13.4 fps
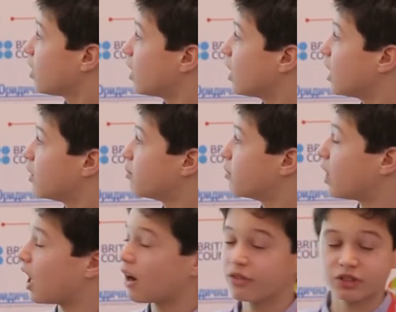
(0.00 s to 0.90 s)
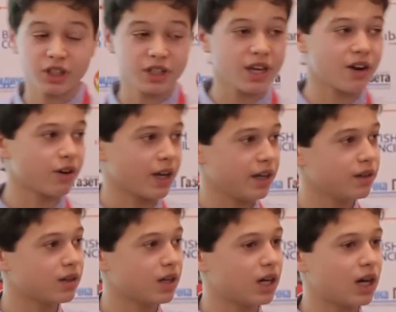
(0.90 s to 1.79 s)
After year
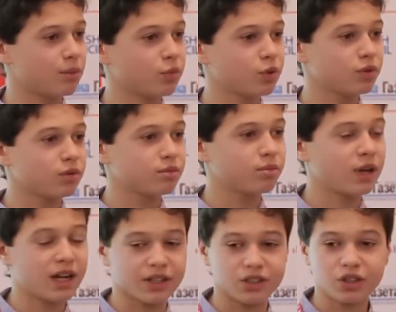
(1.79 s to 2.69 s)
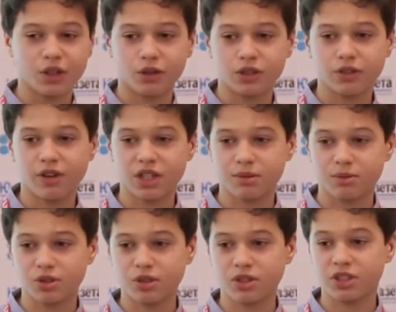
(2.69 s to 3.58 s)
8, I'm planning to go to
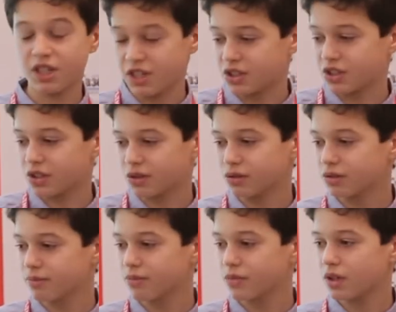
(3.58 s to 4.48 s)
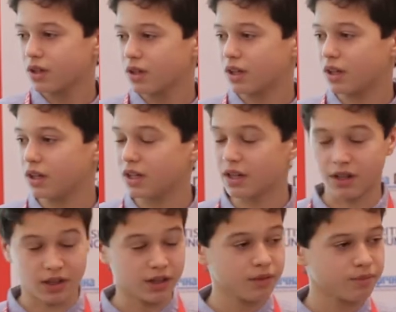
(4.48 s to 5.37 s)
Gresham's senior school in year
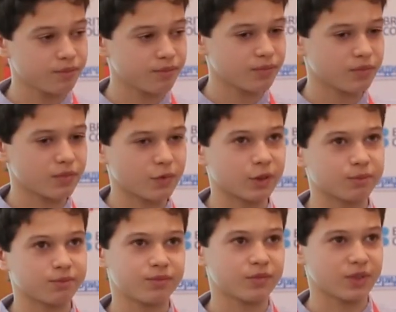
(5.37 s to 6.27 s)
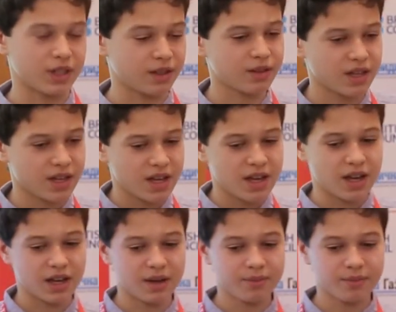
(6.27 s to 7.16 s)
9. Oh, yeah.
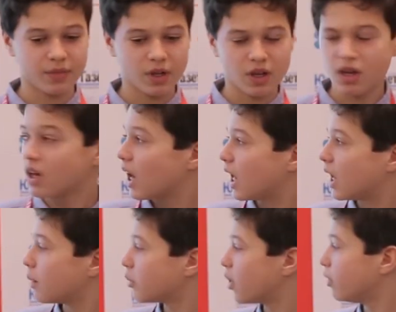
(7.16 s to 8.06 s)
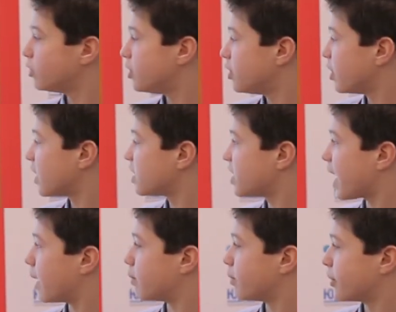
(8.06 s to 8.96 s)
And I'm going to do
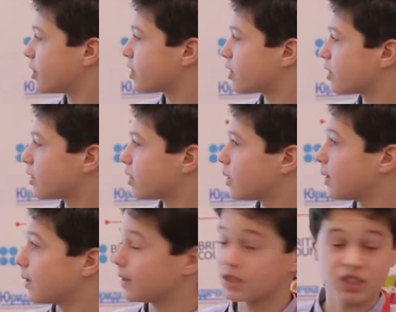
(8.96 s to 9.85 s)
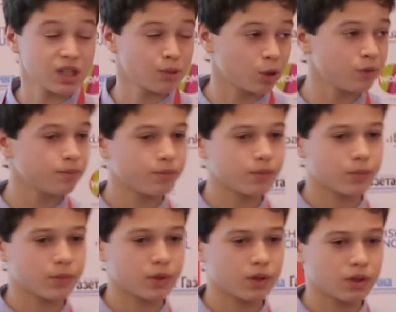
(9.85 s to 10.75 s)
exams in summer
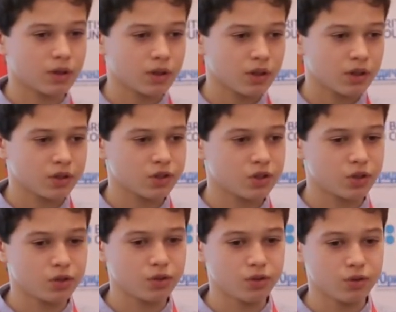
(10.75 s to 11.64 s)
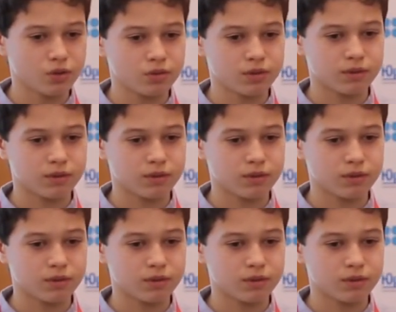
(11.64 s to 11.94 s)
to